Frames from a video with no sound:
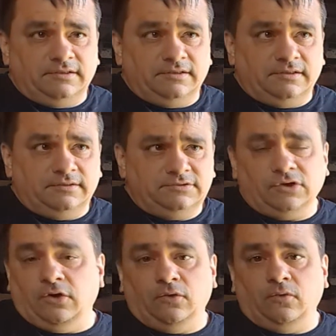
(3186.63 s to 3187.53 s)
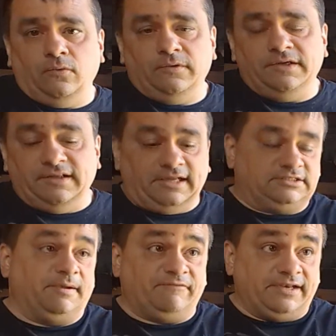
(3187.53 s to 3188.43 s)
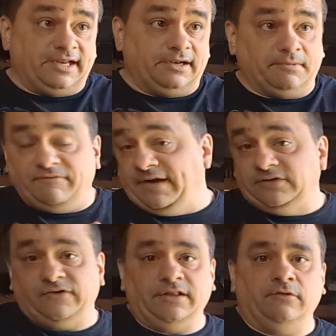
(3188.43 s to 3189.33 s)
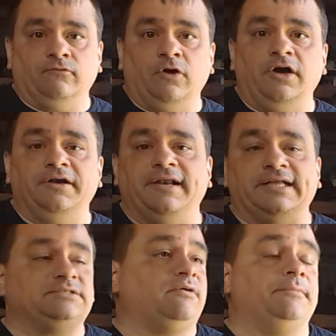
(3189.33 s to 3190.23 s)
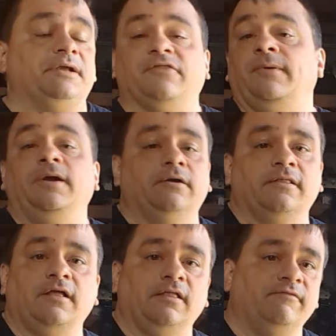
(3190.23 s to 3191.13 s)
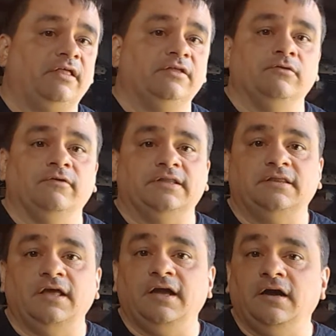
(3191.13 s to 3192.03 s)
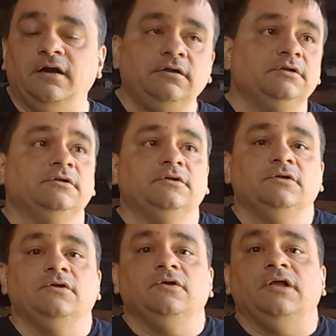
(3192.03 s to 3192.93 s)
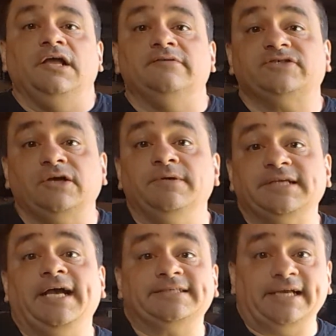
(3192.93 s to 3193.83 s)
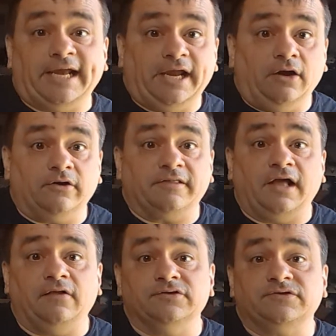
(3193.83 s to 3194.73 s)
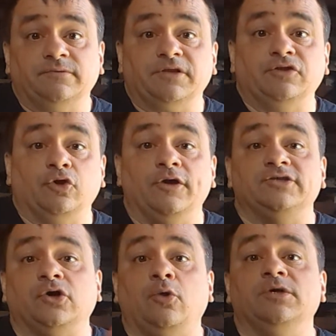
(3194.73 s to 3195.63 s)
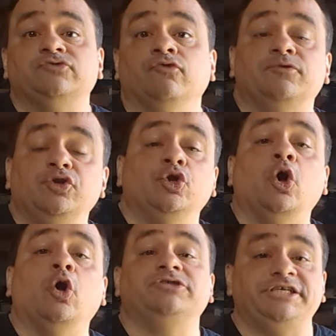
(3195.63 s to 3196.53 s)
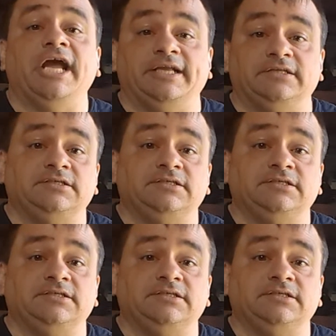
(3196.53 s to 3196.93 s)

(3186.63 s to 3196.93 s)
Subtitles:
So he likes my Vendetta. My Vendetta's ready to run. That's probably a $300 value right there. If someone's asking $800 something, there is always room to negotiate.